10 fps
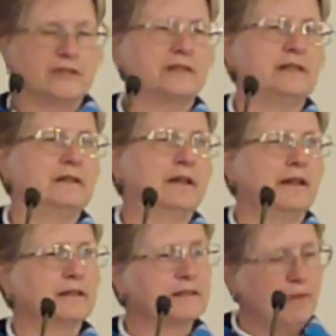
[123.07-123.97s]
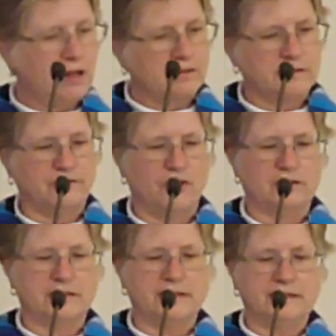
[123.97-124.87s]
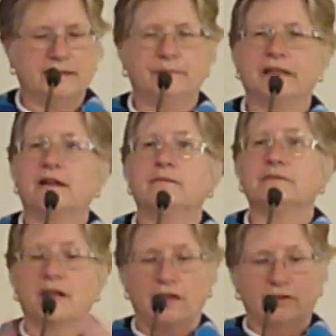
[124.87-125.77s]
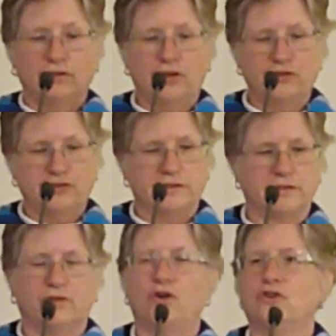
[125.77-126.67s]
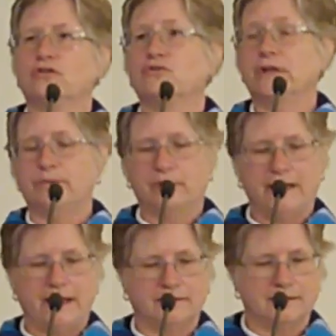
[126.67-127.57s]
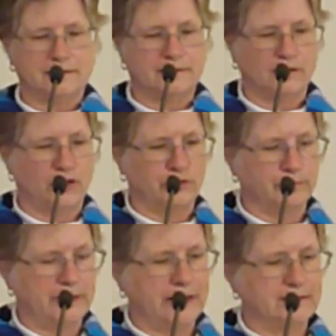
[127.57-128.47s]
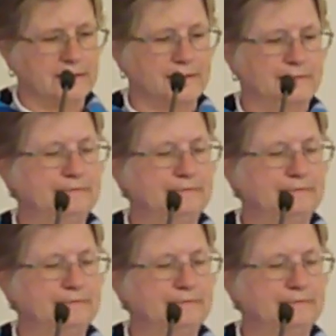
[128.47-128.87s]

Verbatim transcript: seed, the smallest of all seeds that becomes the largest of all green plants, garden plants.